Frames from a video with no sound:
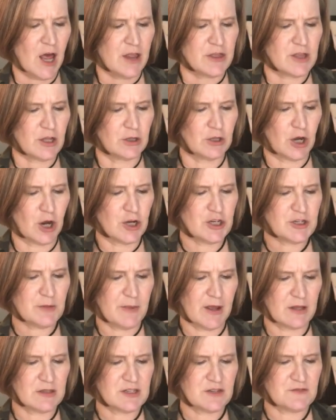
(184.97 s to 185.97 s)
The large
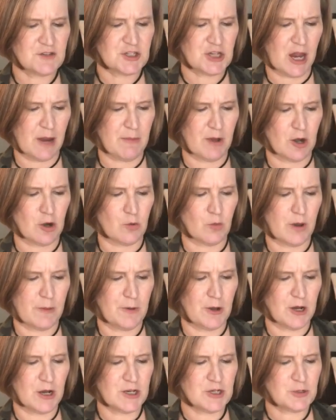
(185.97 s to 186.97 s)
amounts of shea butter we
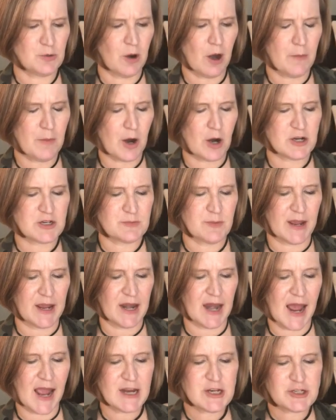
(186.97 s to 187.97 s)
put into our bars make
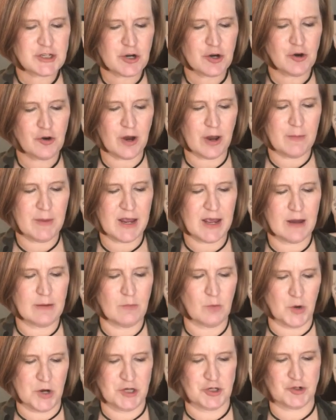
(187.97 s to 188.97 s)
it extra creamy and
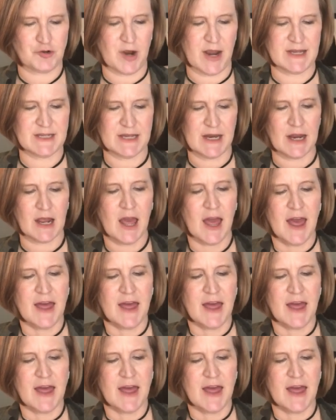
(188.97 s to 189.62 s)
moisturizing.